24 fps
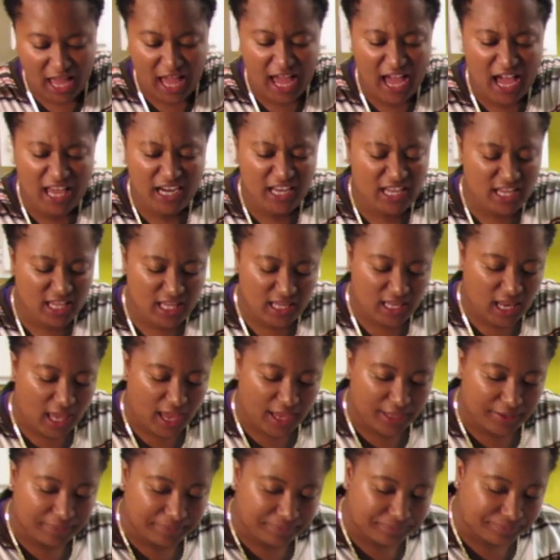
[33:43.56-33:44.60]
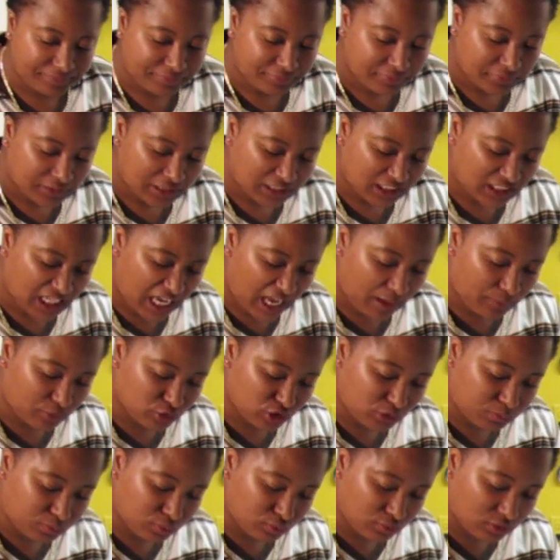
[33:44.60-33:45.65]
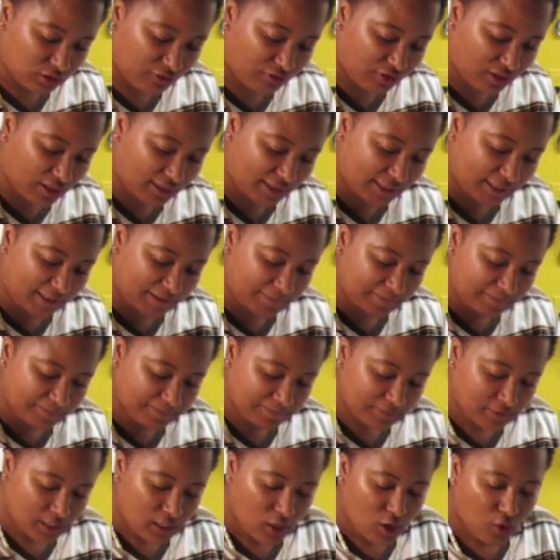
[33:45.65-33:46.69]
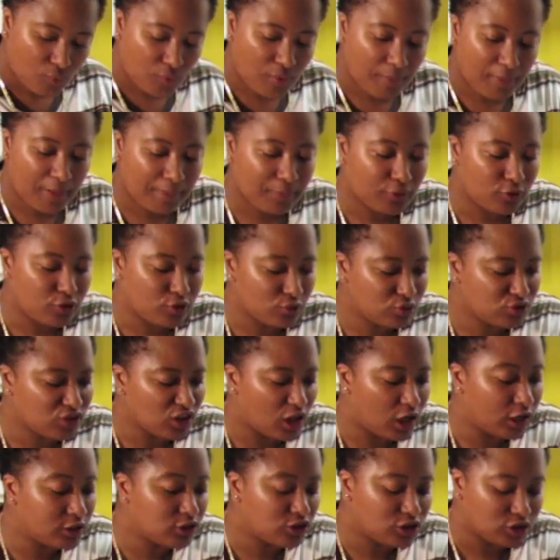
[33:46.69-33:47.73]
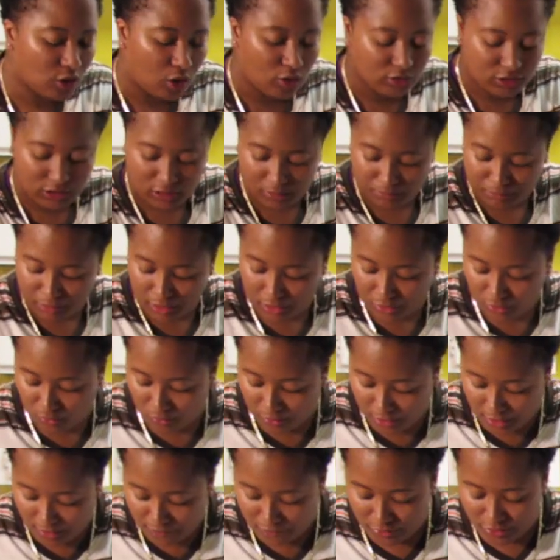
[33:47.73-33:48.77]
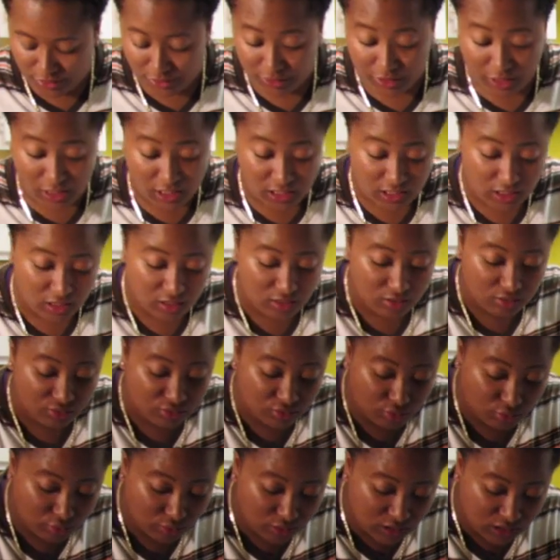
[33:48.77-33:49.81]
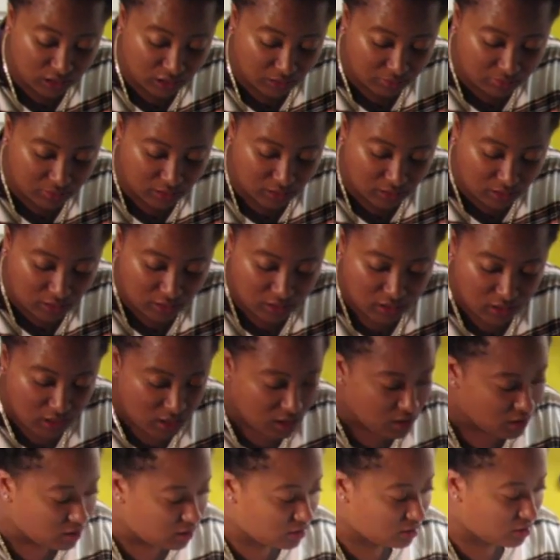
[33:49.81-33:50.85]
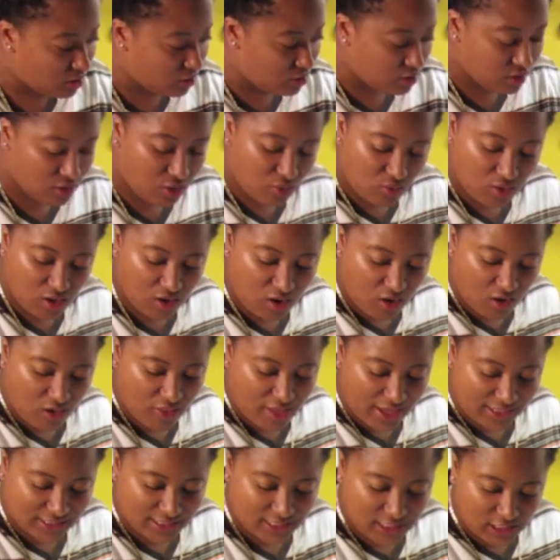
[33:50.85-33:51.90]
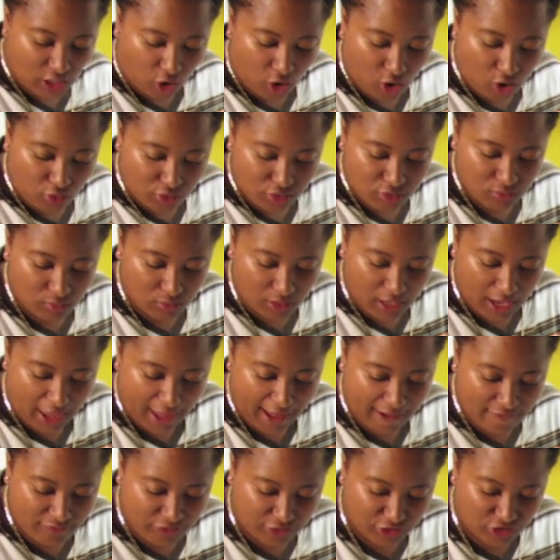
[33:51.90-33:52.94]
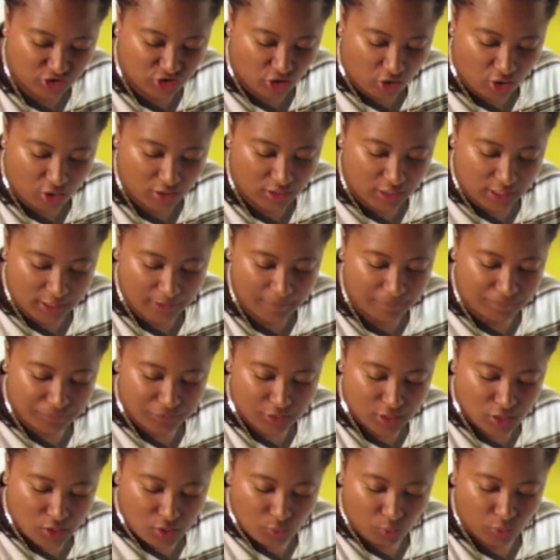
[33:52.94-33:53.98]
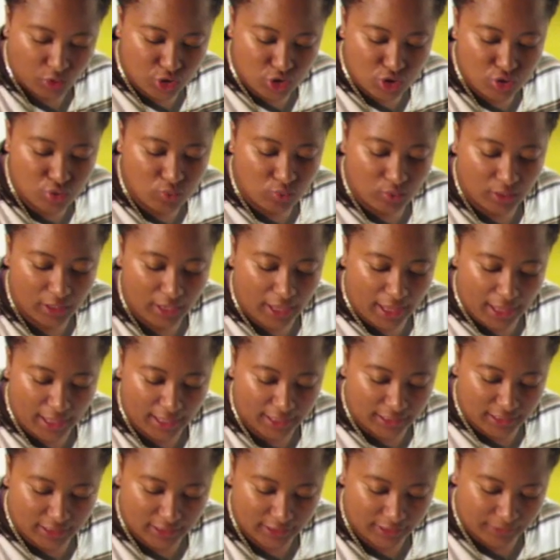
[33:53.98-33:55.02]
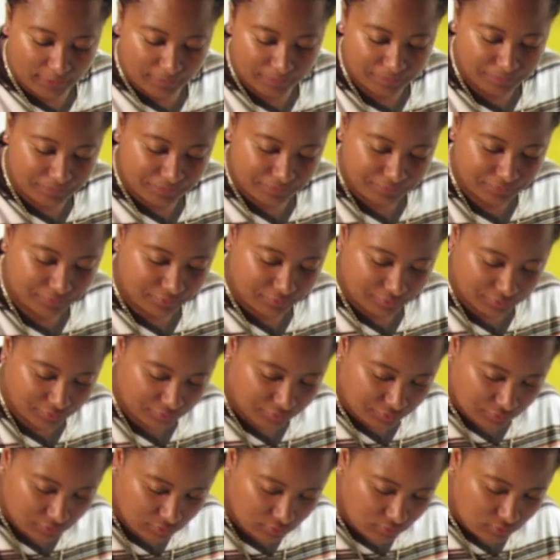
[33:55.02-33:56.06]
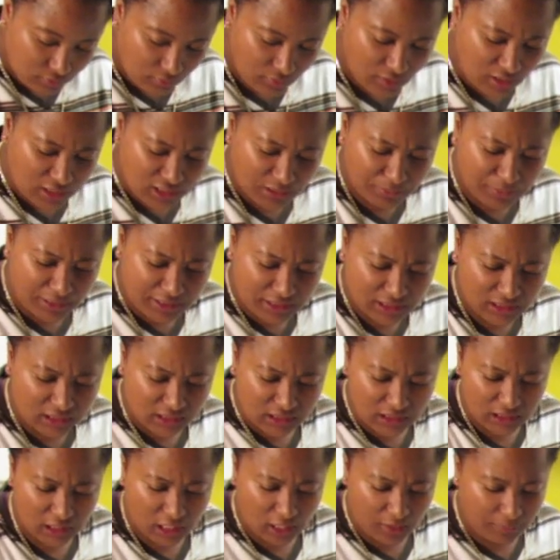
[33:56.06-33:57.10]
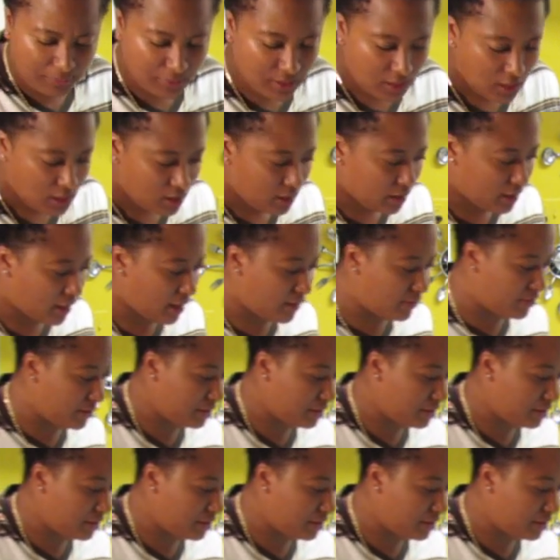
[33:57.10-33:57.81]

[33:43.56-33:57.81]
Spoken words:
add in like a tablespoon of honey. Remember, use unsalted butter whenever you're cooking or doing something. You don't want all that salt. You want to add the salt in when you want to add it in. Let's mix this up. Okay,